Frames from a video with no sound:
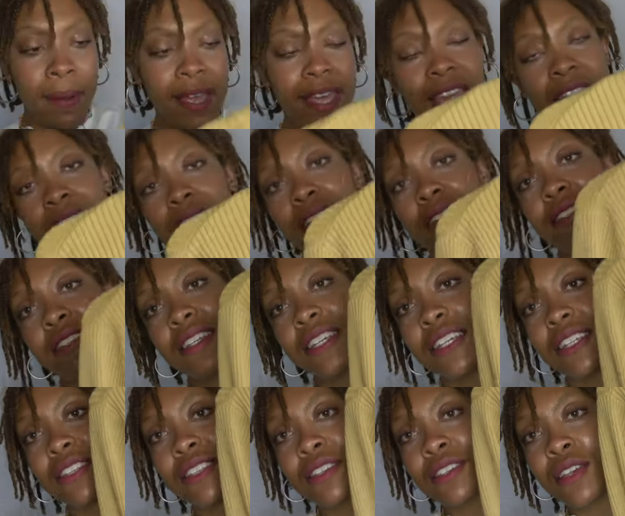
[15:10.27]
But yes,
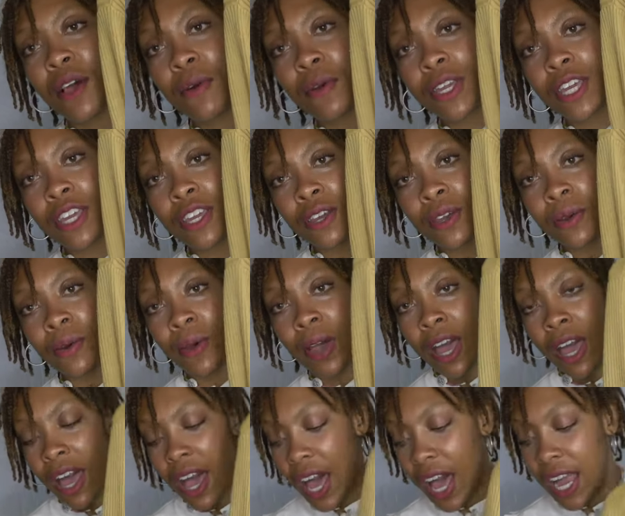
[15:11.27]
it's so cute.
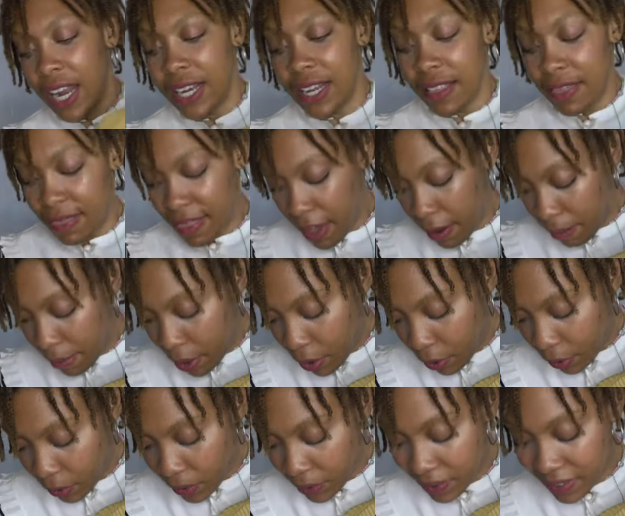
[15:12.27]
I did thumb
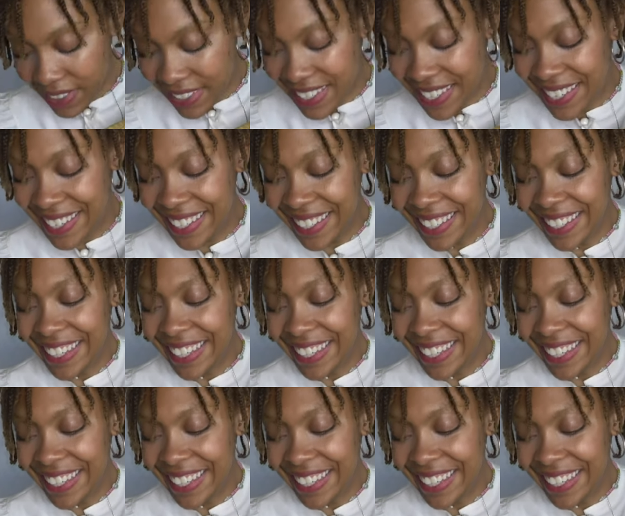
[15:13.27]
holes